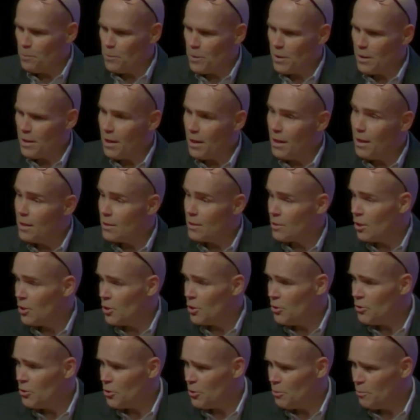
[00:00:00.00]
It's on
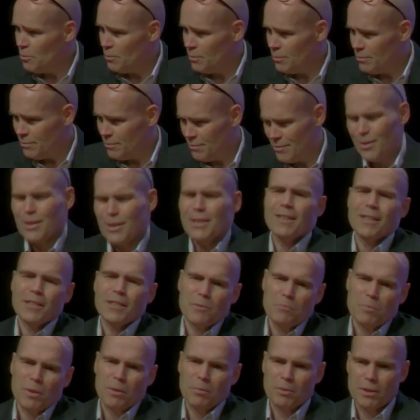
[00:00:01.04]
YouTube? Oh, then it's public.